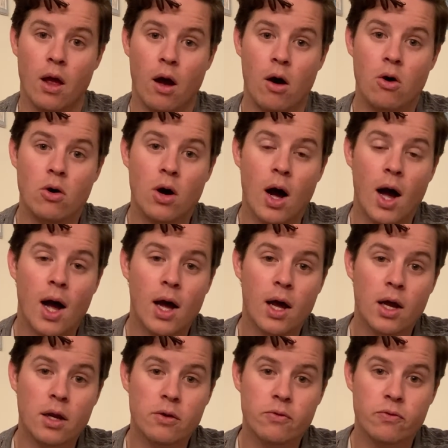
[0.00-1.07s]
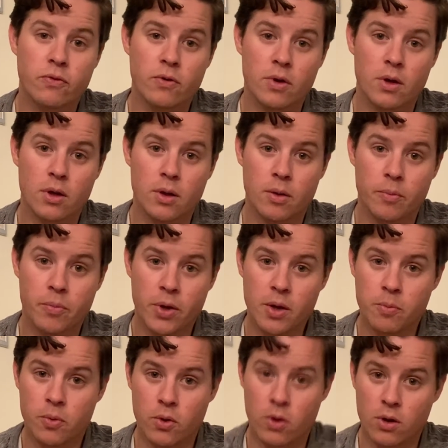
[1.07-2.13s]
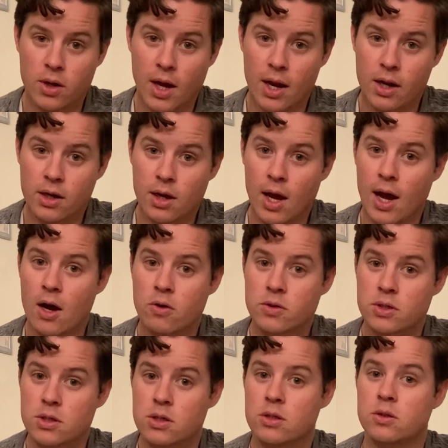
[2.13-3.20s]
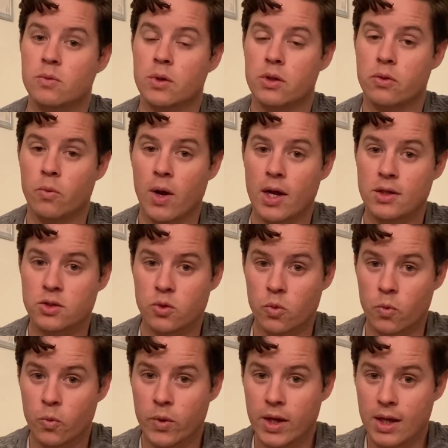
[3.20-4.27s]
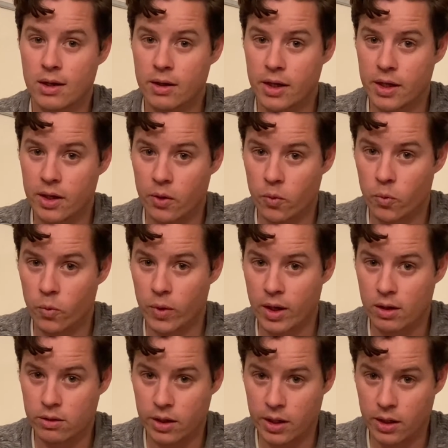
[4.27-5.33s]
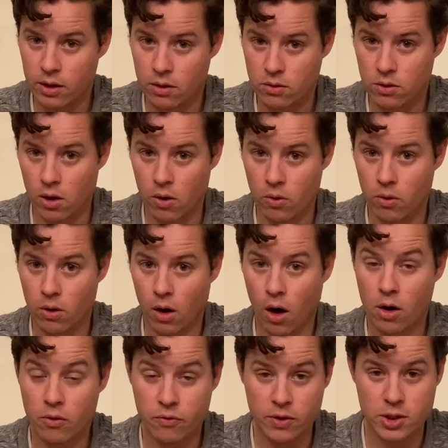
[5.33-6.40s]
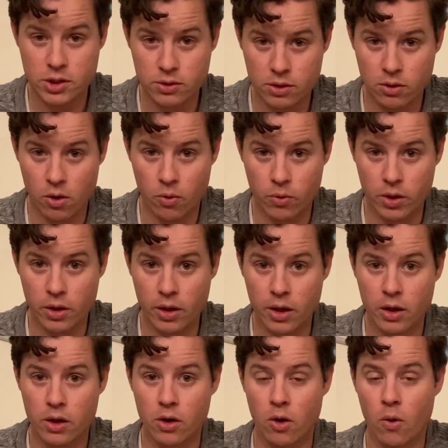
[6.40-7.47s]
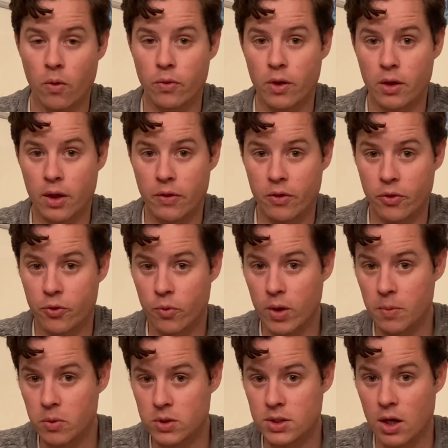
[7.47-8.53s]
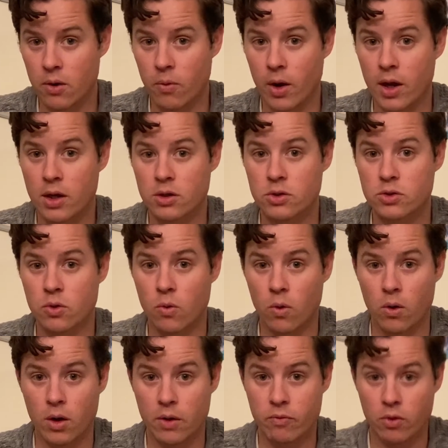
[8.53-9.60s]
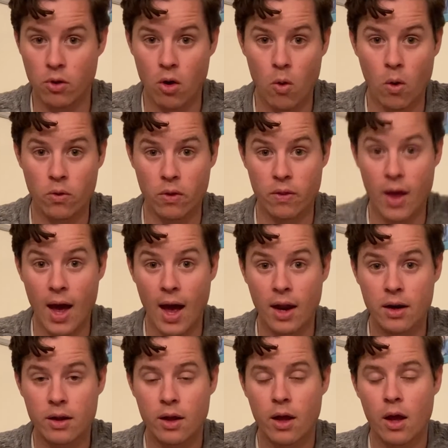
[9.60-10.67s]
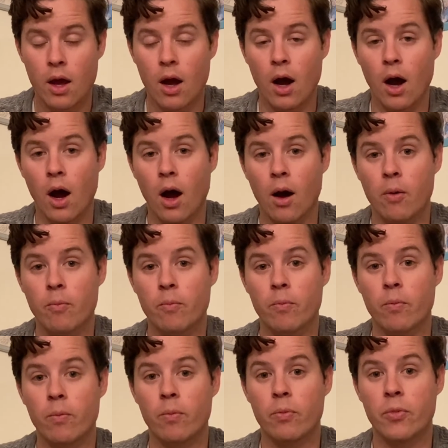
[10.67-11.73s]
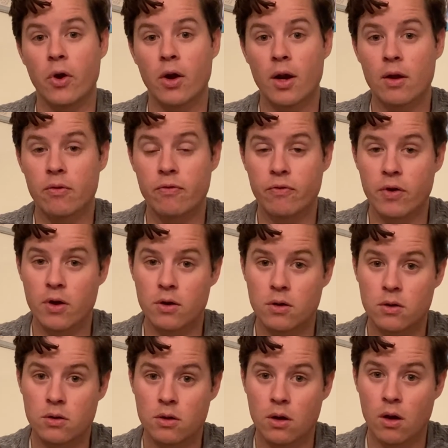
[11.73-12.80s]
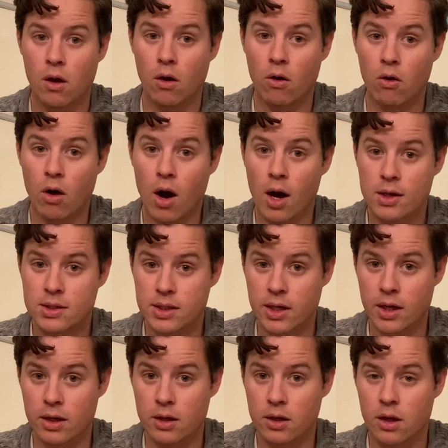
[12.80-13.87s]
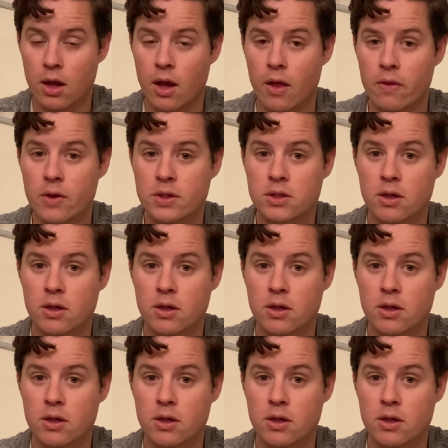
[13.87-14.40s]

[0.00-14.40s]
a lot of people got into houses with rates really, really low, artificially low, really, you know, in the 3% range or even lower than that, they're going to feel locked in. This